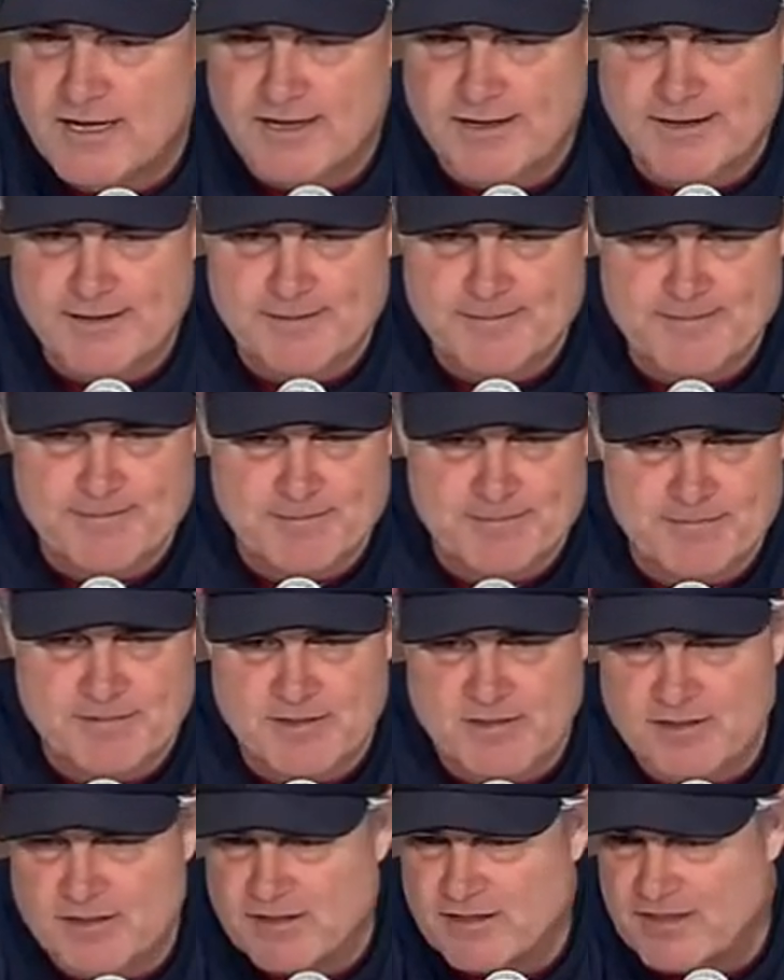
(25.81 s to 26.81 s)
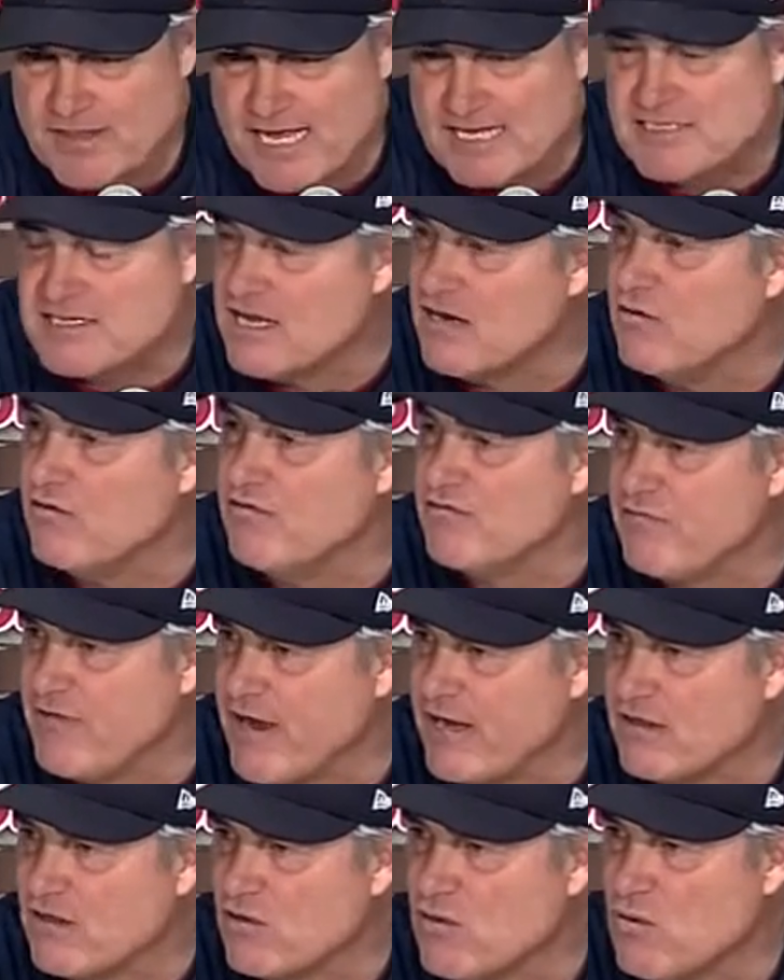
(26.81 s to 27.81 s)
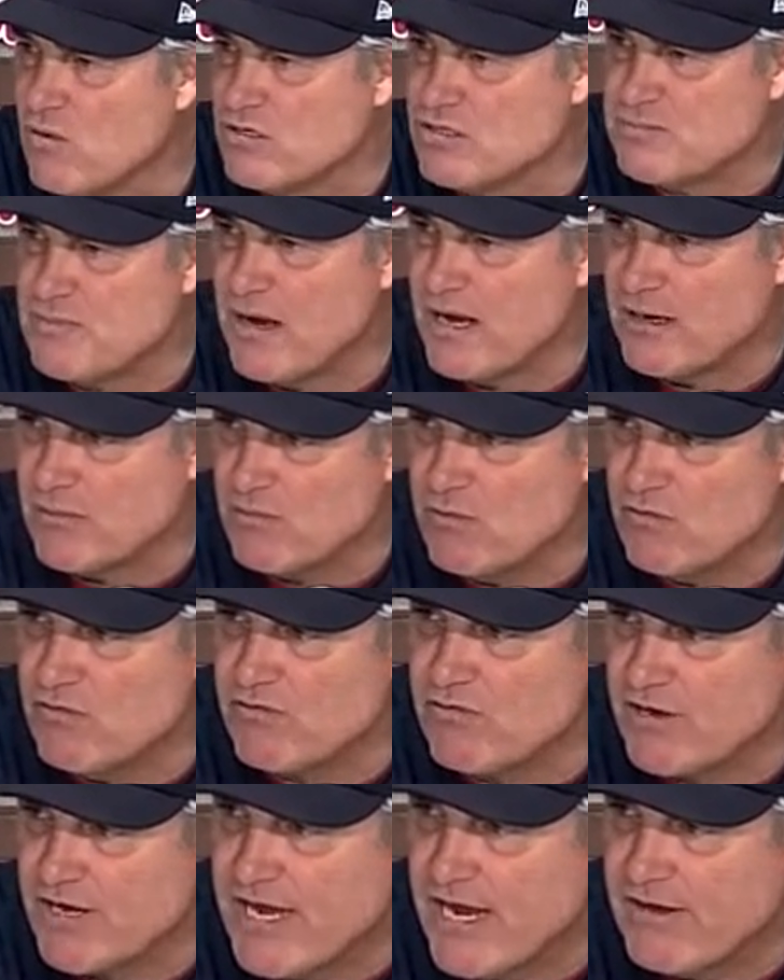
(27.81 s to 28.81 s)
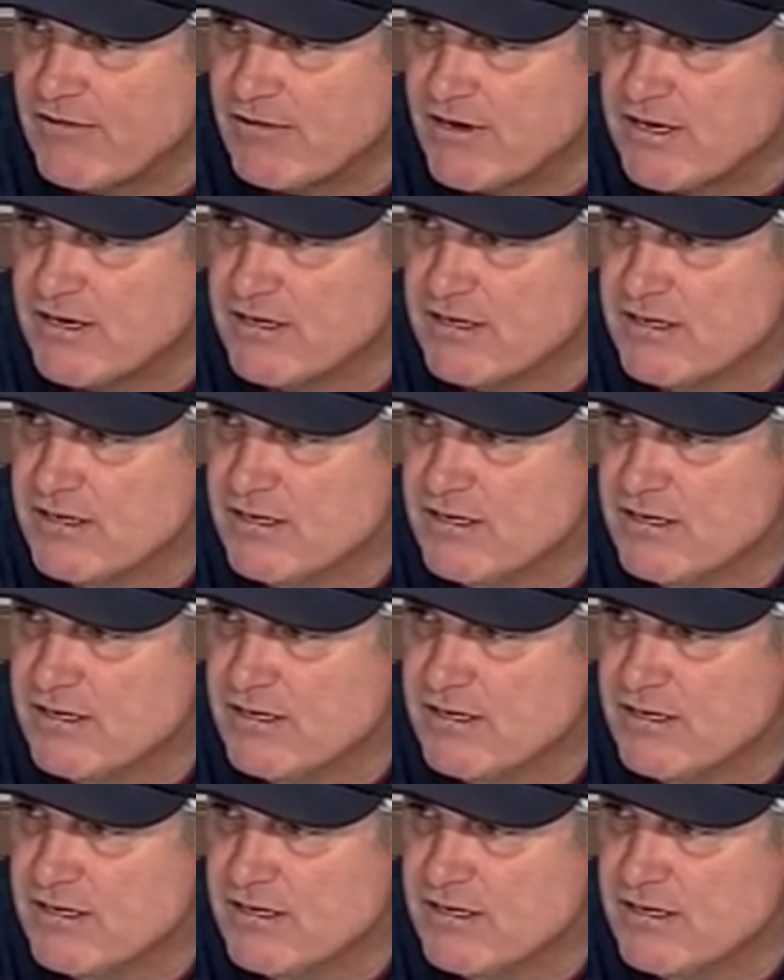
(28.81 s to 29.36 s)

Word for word: Um, that's going to affect the corresponding move for Kendrick,